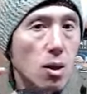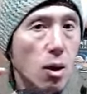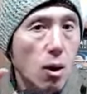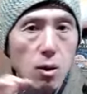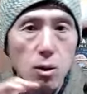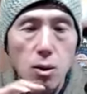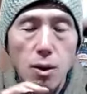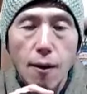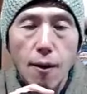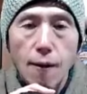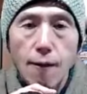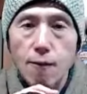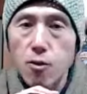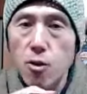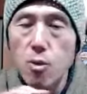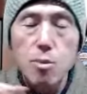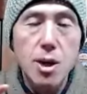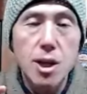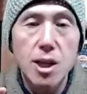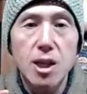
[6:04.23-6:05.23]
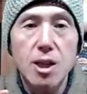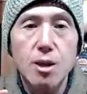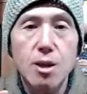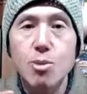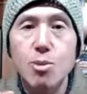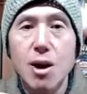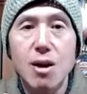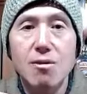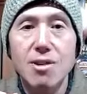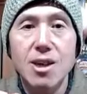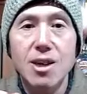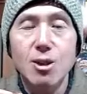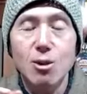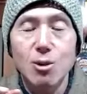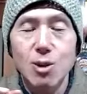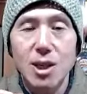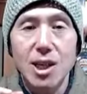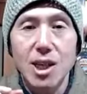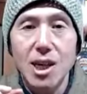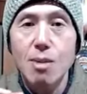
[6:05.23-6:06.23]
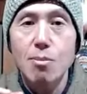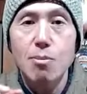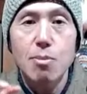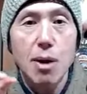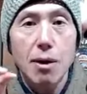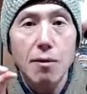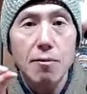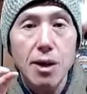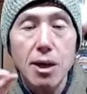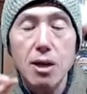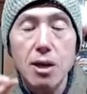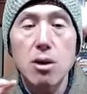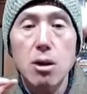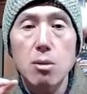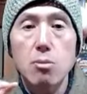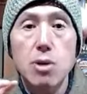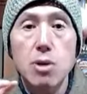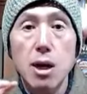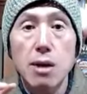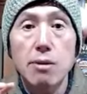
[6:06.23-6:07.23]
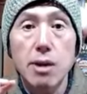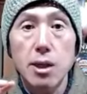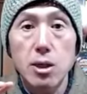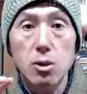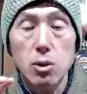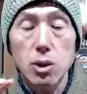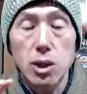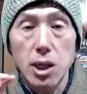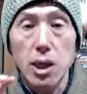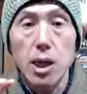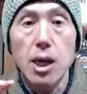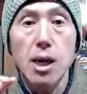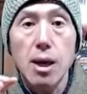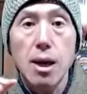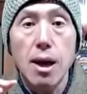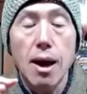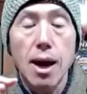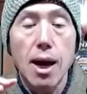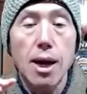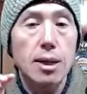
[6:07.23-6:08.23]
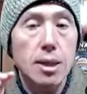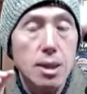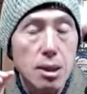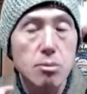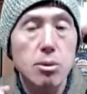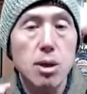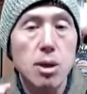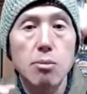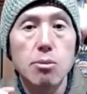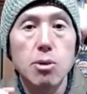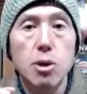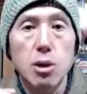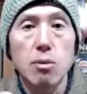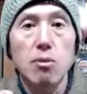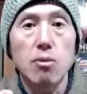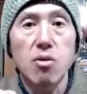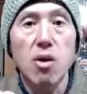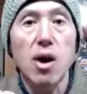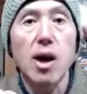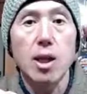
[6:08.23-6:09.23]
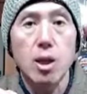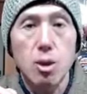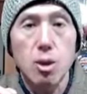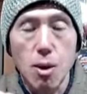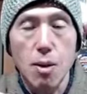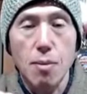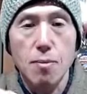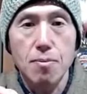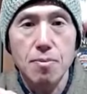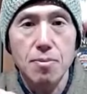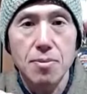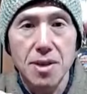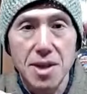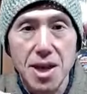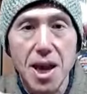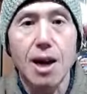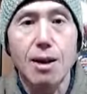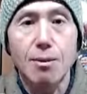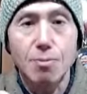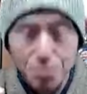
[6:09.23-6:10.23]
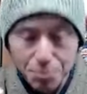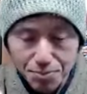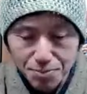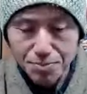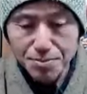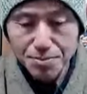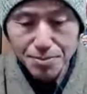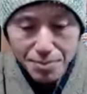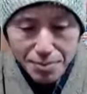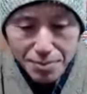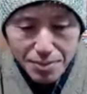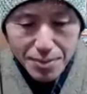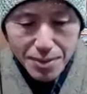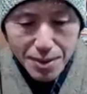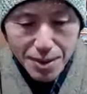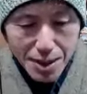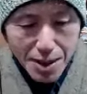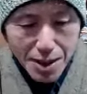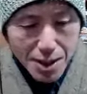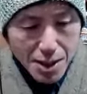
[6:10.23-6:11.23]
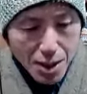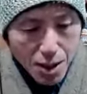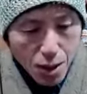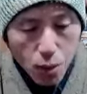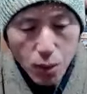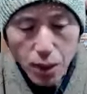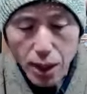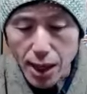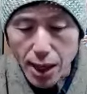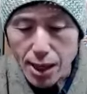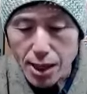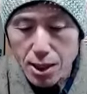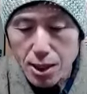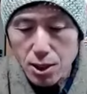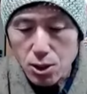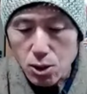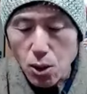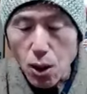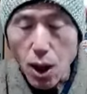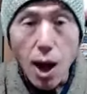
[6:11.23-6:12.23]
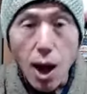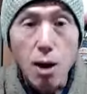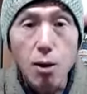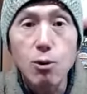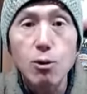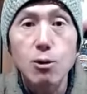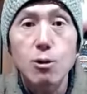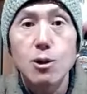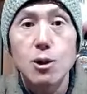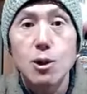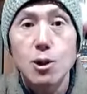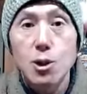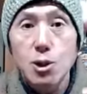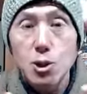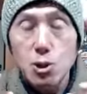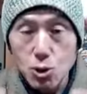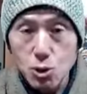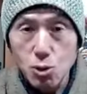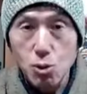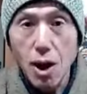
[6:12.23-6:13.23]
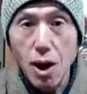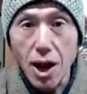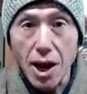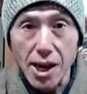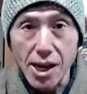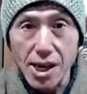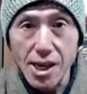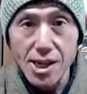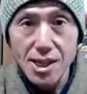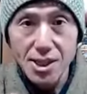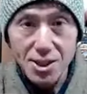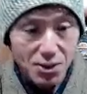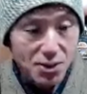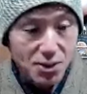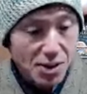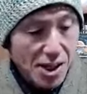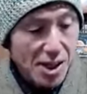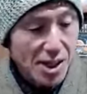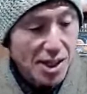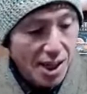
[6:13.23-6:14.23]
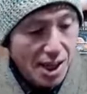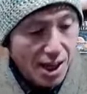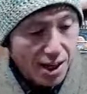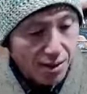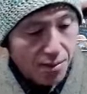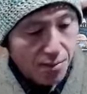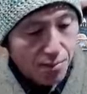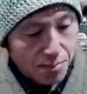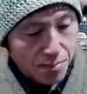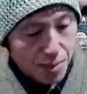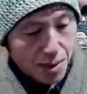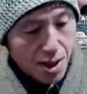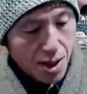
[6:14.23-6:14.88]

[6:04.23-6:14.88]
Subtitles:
Not fermented brown rice onigiri, but regular brown rice onigiri. Sometimes you can find one. Yeah. Okay. So I'll try to eat it.